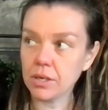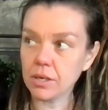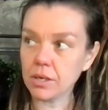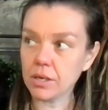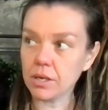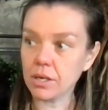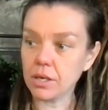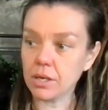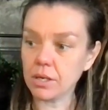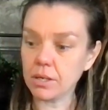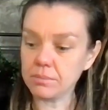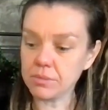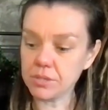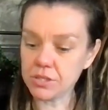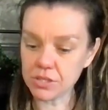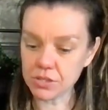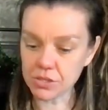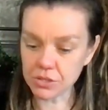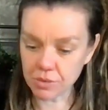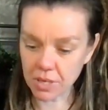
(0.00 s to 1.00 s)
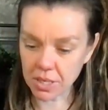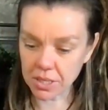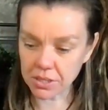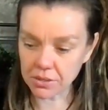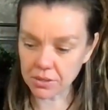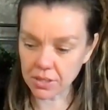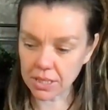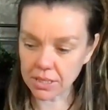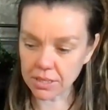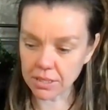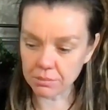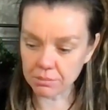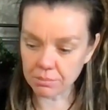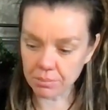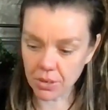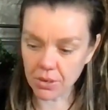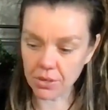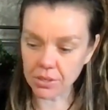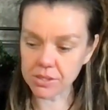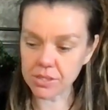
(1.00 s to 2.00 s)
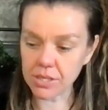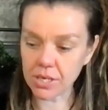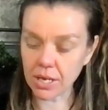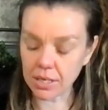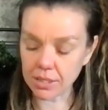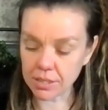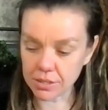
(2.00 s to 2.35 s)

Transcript: dysregulated, burnt out,